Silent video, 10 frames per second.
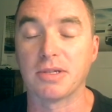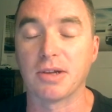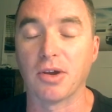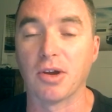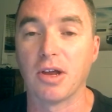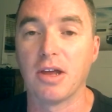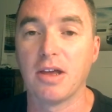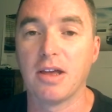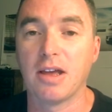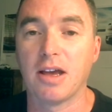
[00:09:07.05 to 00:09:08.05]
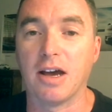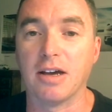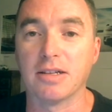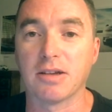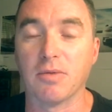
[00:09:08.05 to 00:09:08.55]
So
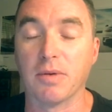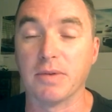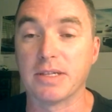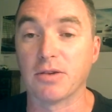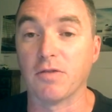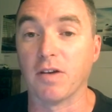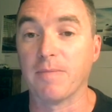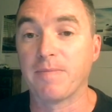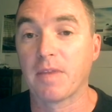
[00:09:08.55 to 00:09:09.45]
I went with silver.